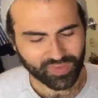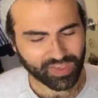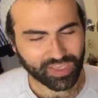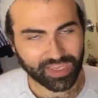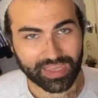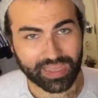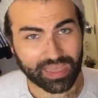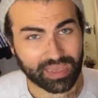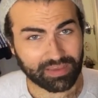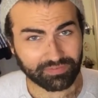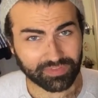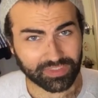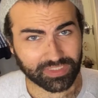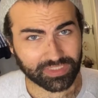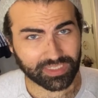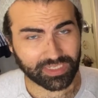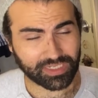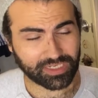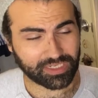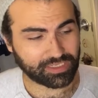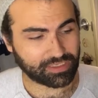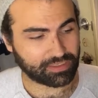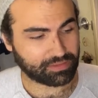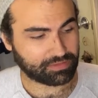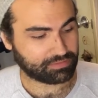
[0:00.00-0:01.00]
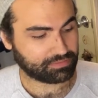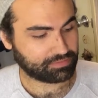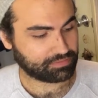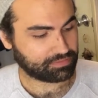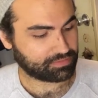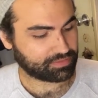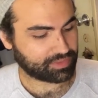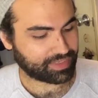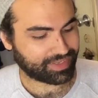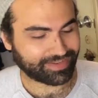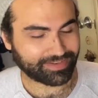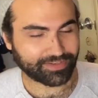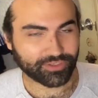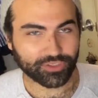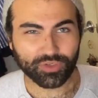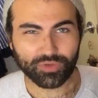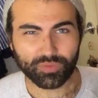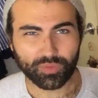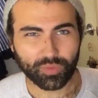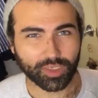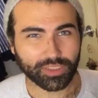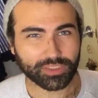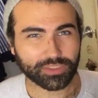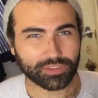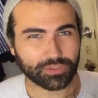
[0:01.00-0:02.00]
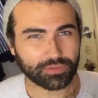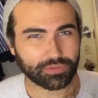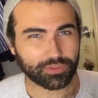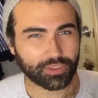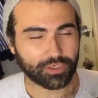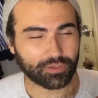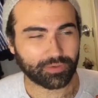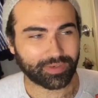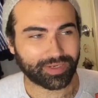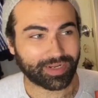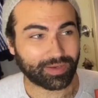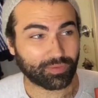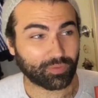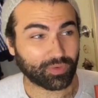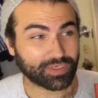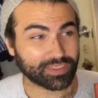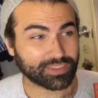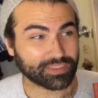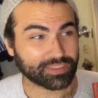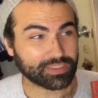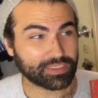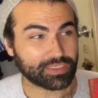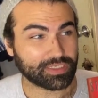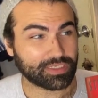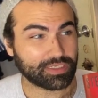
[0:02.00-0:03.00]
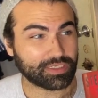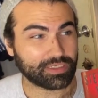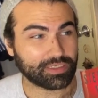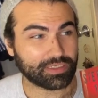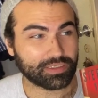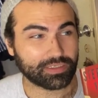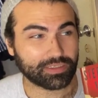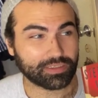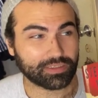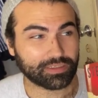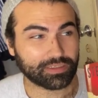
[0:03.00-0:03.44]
I haven't seen it. I do want to though, and I want to see